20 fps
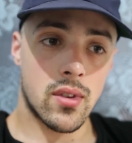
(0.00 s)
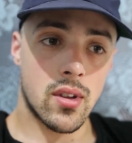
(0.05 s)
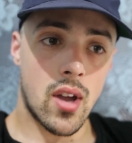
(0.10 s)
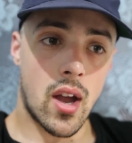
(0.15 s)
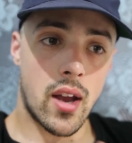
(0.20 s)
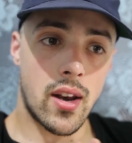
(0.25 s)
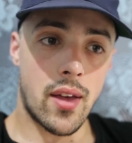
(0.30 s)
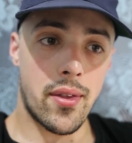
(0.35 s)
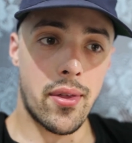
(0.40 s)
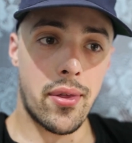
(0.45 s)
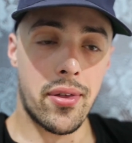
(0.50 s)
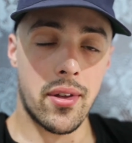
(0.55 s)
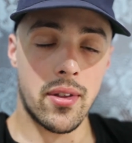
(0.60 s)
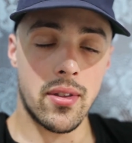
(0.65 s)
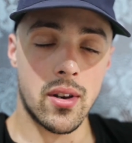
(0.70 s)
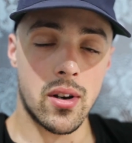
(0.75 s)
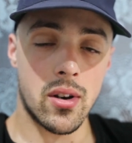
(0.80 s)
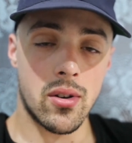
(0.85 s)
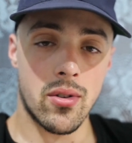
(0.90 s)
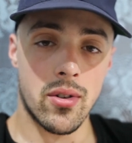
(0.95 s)
Another thing
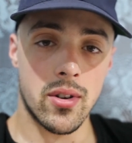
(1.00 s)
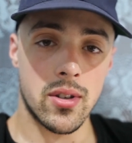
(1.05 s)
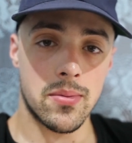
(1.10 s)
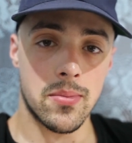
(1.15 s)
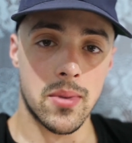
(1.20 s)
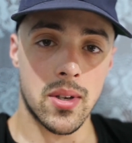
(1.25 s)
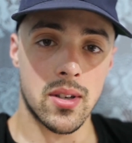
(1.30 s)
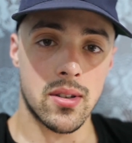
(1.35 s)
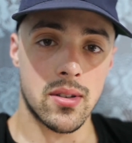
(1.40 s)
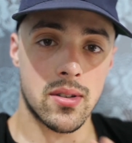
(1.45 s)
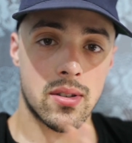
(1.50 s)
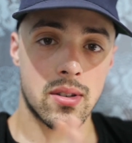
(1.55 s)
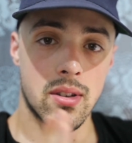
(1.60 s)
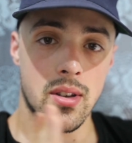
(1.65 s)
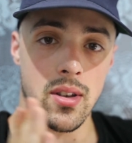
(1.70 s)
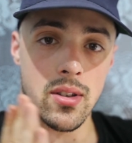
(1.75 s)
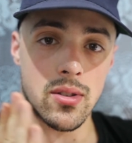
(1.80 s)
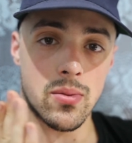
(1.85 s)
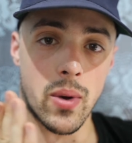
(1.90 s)
that annoys me is